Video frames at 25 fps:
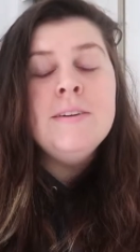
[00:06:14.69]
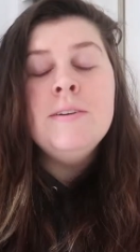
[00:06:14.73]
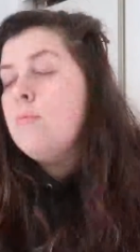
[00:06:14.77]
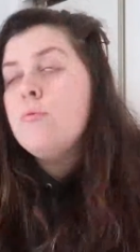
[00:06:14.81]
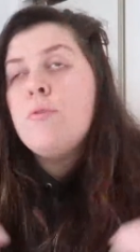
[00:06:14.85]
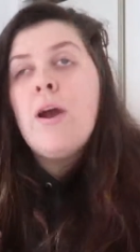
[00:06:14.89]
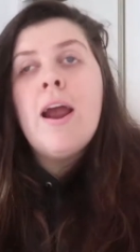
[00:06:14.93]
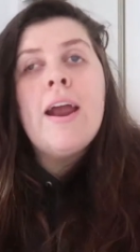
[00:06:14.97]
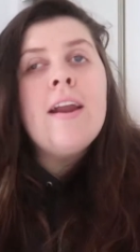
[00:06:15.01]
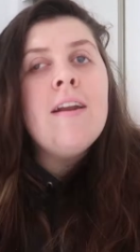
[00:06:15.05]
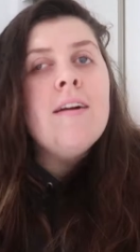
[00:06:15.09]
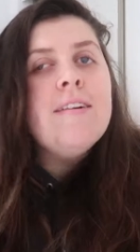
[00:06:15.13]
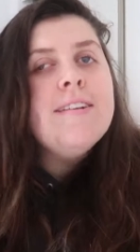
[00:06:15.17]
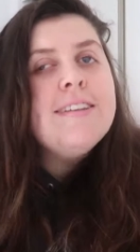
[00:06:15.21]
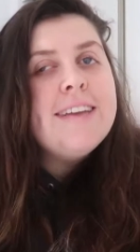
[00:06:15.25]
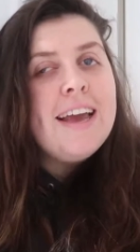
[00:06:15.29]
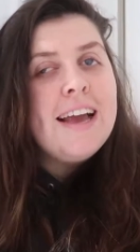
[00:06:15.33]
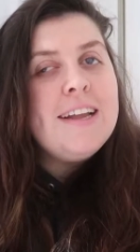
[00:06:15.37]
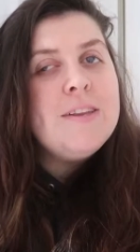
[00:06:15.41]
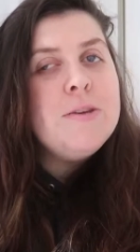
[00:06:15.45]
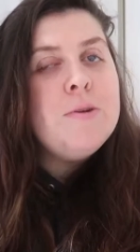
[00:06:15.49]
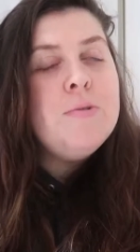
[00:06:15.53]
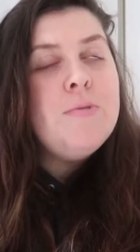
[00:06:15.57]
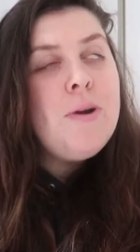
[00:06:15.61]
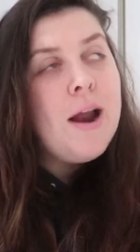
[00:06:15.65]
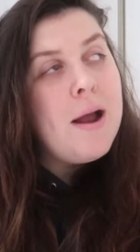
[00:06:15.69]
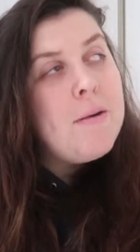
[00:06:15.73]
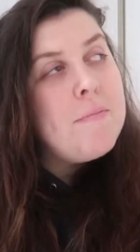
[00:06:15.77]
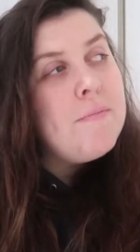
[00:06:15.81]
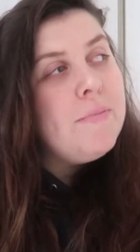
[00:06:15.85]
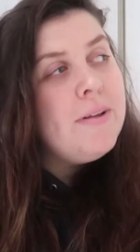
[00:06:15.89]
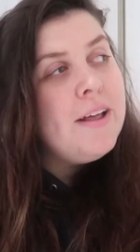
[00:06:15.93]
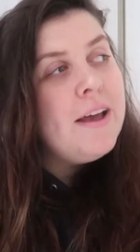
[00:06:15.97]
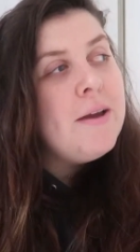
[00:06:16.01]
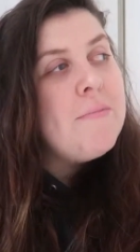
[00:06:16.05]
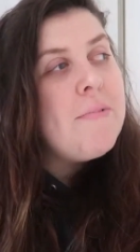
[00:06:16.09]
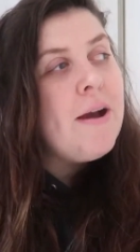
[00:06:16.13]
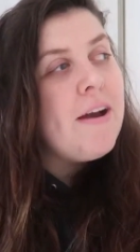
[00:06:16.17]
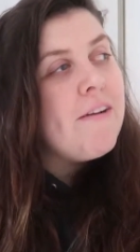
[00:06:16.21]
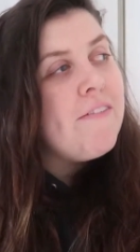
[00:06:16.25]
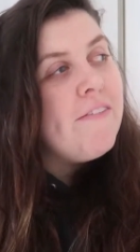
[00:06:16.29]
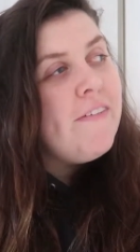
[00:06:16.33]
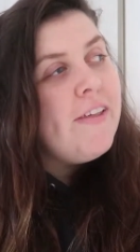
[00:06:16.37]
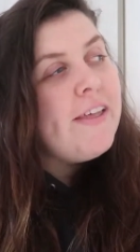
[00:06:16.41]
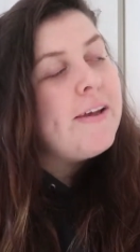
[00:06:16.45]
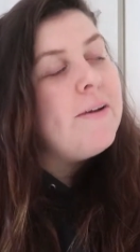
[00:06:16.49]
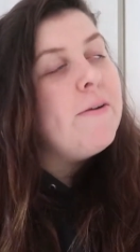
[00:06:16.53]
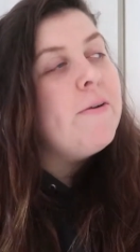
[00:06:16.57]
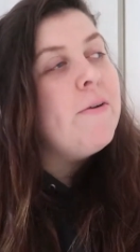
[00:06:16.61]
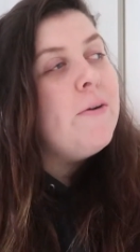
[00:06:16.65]
I'm trying not to get too rambly, but I
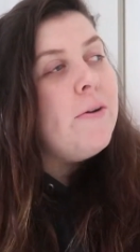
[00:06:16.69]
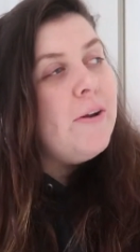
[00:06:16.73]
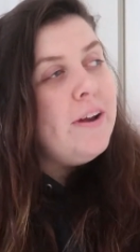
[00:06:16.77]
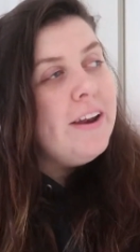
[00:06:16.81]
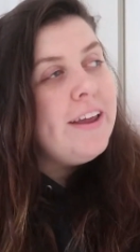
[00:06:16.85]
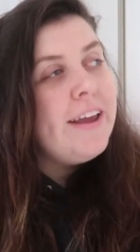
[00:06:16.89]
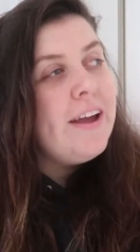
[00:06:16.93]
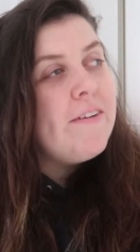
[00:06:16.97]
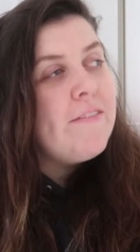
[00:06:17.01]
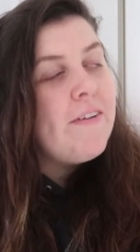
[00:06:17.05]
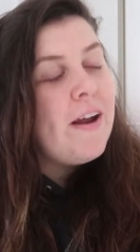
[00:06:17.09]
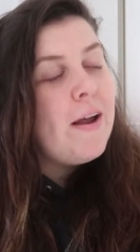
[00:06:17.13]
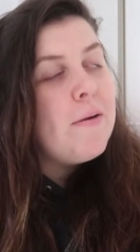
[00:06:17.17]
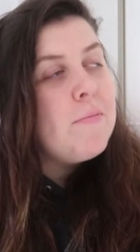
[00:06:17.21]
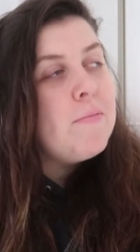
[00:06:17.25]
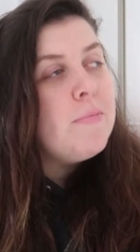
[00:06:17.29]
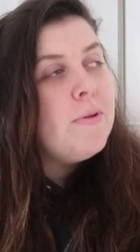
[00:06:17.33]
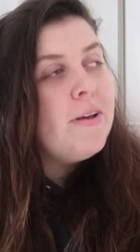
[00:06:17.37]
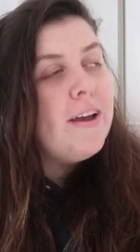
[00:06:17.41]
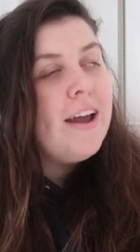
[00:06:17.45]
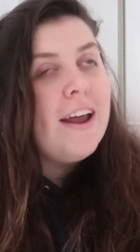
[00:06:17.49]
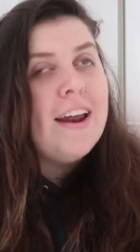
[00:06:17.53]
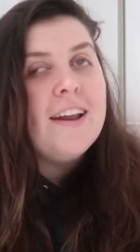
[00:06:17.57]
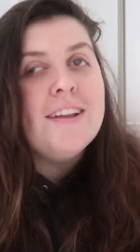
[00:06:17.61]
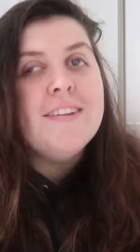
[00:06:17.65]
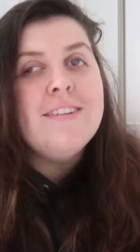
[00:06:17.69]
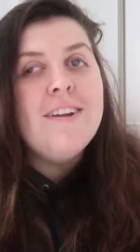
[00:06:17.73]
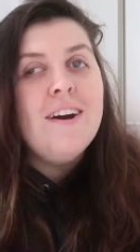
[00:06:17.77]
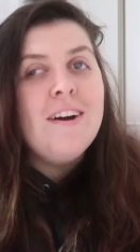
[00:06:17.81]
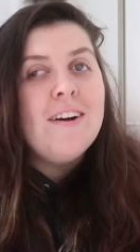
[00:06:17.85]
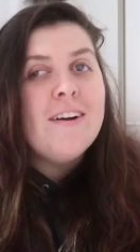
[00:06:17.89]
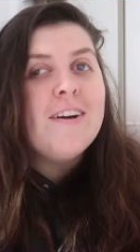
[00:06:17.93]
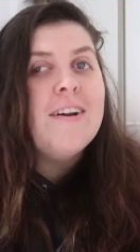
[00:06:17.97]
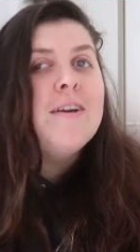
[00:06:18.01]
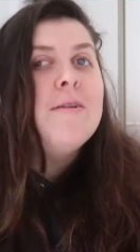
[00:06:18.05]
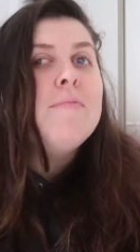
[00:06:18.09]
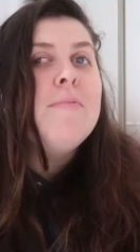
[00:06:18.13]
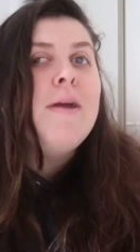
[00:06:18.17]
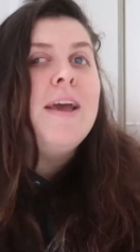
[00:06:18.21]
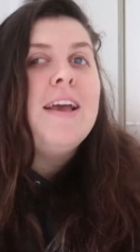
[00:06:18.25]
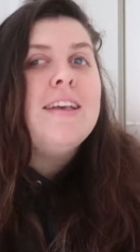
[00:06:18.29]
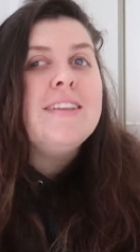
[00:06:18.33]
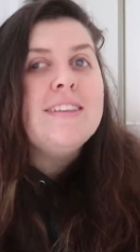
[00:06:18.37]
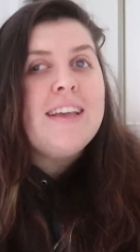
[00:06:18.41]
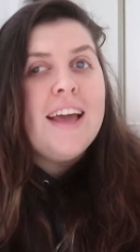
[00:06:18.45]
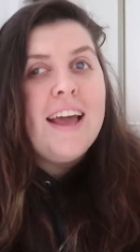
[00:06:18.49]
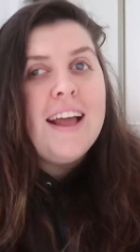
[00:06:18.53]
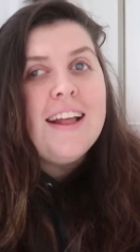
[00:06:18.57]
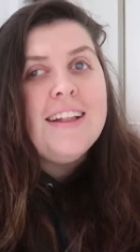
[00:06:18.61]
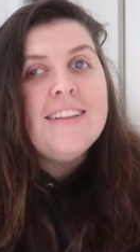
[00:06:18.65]
feel like I'm going to get rambly and it's not going to make
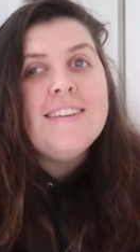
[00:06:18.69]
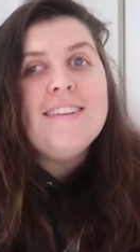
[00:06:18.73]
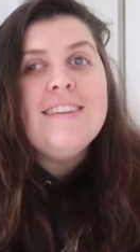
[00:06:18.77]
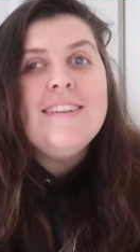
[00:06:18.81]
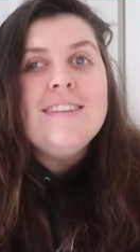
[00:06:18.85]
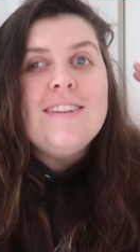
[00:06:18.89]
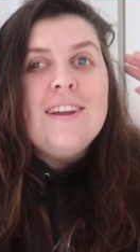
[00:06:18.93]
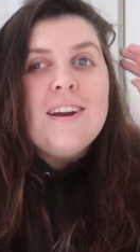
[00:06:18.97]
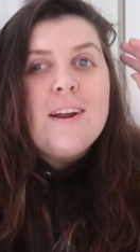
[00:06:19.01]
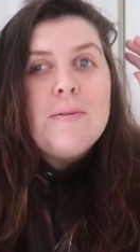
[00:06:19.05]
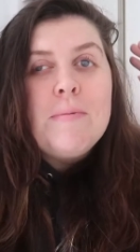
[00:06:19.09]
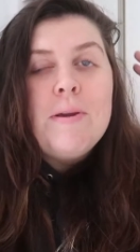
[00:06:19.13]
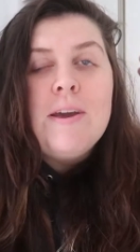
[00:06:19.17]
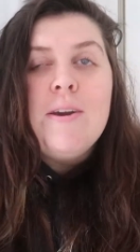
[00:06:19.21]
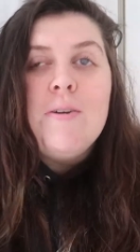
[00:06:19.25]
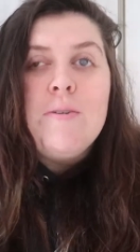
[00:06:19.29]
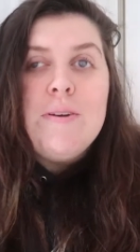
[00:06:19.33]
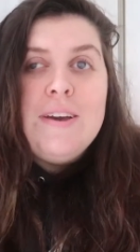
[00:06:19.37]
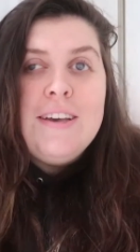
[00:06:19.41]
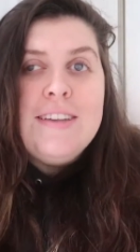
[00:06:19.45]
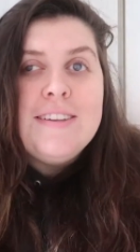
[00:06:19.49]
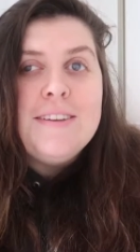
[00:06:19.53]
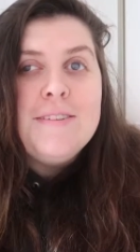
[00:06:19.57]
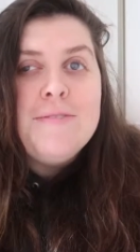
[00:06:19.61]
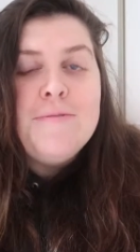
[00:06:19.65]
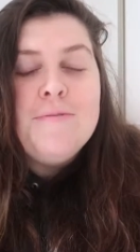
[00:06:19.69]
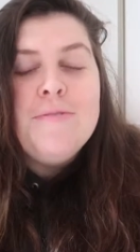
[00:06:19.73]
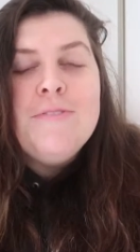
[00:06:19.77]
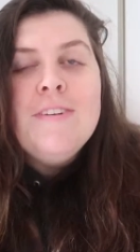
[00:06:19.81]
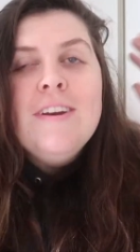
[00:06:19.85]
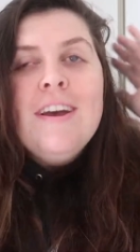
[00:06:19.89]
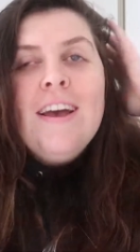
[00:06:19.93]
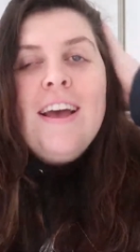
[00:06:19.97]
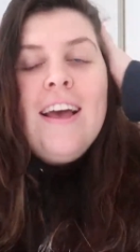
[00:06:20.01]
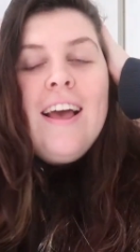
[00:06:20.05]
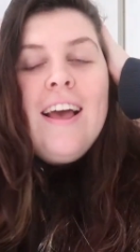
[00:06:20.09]
sense. It's not going to be cohesive.